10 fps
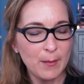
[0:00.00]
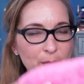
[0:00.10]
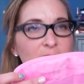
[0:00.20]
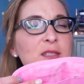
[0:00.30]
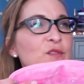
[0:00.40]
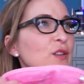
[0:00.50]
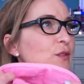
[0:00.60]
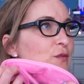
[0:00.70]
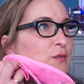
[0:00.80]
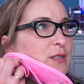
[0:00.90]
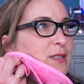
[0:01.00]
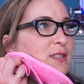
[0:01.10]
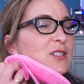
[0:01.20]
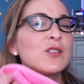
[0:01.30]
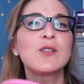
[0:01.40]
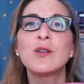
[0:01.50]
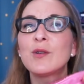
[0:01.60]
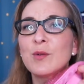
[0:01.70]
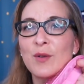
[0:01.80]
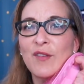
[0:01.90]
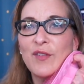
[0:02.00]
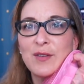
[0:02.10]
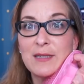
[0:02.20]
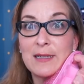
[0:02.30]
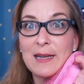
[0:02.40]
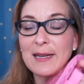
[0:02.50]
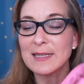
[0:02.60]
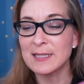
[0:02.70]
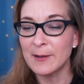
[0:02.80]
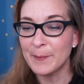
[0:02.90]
But this feels really cold. It feels nice.